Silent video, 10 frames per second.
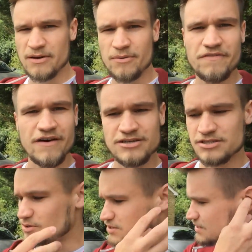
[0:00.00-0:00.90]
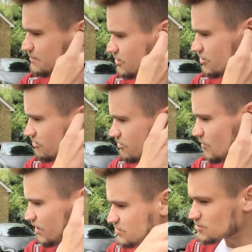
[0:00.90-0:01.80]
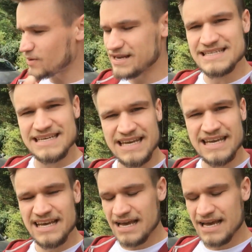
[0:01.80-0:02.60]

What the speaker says: they were very sort of similar at the 120